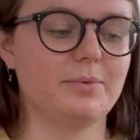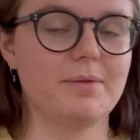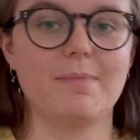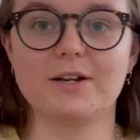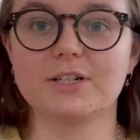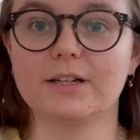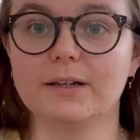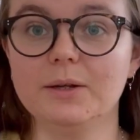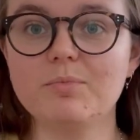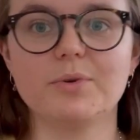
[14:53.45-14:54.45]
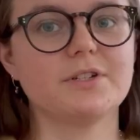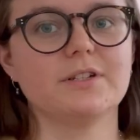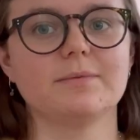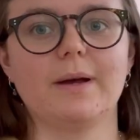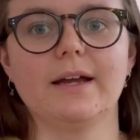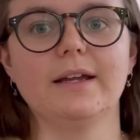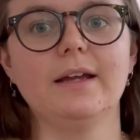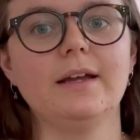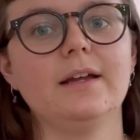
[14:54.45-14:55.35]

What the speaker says: with magic loop, which is my